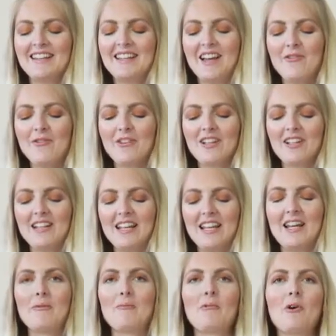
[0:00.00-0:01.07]

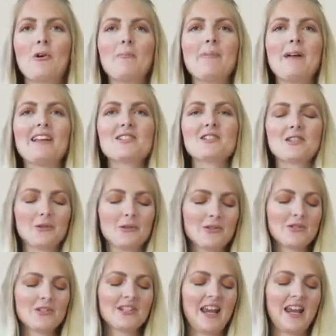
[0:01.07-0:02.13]
Definitely more
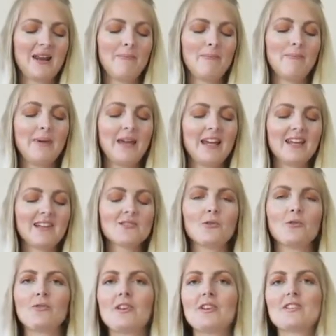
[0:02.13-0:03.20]
pastels and pinks.
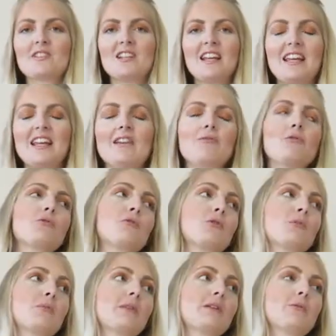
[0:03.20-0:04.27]
Obviously, if you
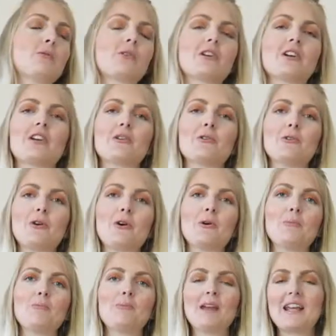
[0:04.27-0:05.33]
follow me longer, you
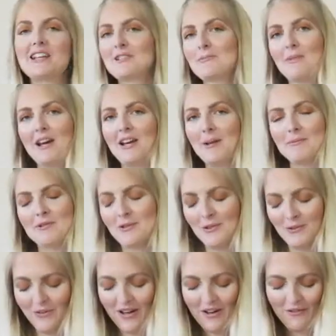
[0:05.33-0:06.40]
know pink is my
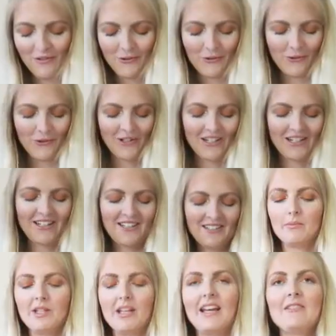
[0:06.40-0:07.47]
absolute favorite color.
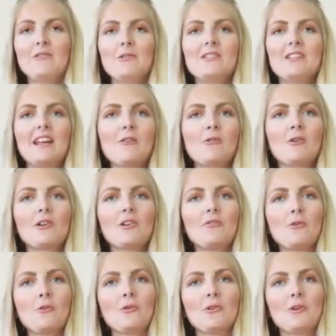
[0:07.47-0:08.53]
But I do think
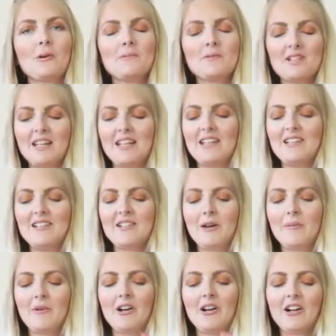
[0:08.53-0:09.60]
colorful tops in the
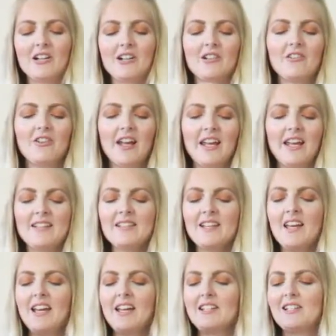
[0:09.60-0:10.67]
summer are
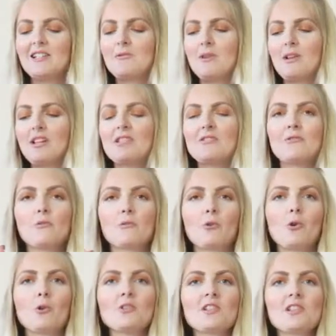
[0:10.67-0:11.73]
great. This one is
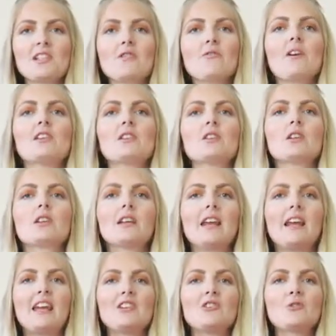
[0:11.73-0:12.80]
from Costas Fashion,
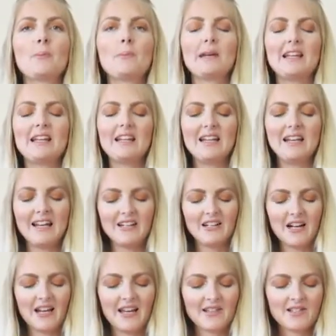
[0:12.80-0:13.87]
a shop in the
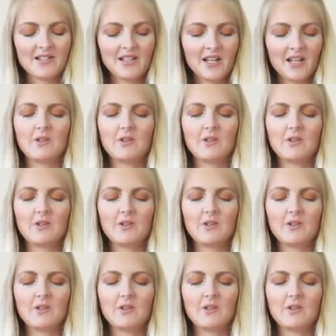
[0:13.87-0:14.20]
Netherlands,